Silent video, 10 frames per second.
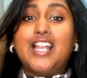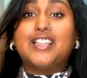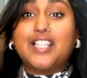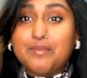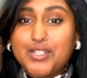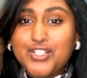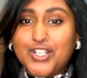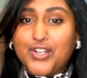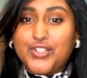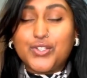Let me
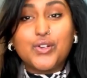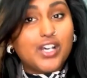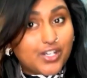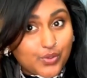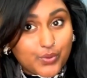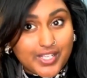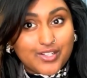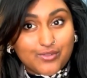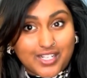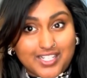show you a
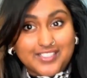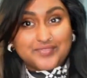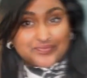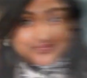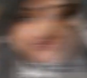quick run.